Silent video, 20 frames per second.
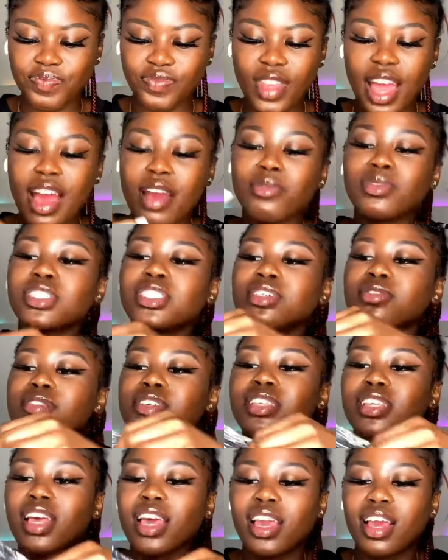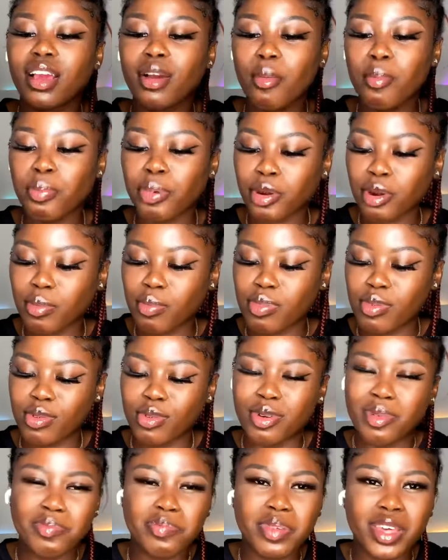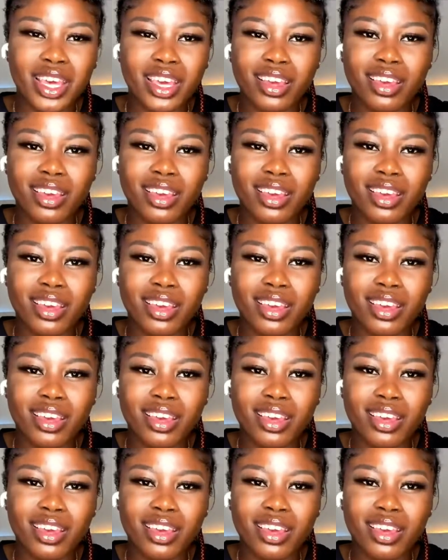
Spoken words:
I wish it was like purple or pink.